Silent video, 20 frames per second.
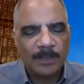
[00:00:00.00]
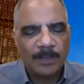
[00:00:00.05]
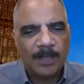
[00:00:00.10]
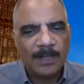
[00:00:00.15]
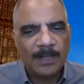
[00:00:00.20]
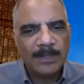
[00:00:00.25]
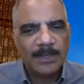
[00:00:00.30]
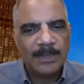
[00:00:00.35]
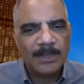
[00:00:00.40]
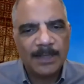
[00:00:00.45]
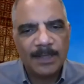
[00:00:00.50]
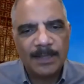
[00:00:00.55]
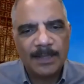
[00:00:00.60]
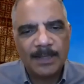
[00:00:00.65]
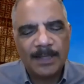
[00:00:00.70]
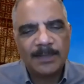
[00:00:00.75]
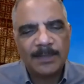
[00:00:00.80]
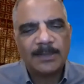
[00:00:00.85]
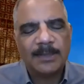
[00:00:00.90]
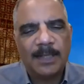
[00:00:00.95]
you know, I'd say
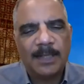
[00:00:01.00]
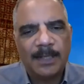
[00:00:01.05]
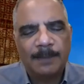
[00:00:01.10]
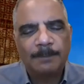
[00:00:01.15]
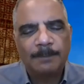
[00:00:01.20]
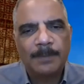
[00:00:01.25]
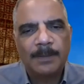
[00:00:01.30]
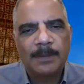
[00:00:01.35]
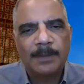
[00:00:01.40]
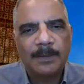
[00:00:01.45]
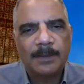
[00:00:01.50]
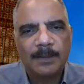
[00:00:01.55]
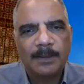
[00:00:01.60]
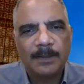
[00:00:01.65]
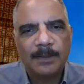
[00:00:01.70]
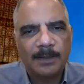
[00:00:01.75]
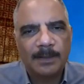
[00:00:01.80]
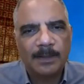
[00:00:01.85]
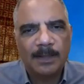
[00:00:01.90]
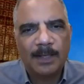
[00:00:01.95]
that um,
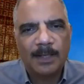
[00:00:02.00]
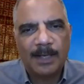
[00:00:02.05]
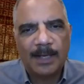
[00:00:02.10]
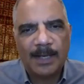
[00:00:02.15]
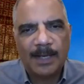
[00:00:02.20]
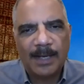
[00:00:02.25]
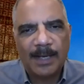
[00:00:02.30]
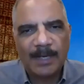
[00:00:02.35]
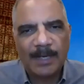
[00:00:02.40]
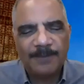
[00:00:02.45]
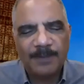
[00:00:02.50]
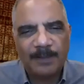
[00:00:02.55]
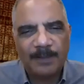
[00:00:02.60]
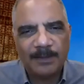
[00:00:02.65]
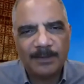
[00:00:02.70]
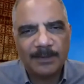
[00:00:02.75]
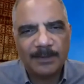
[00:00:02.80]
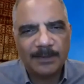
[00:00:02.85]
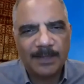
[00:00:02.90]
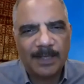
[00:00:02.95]
I
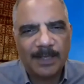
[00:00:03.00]
felt,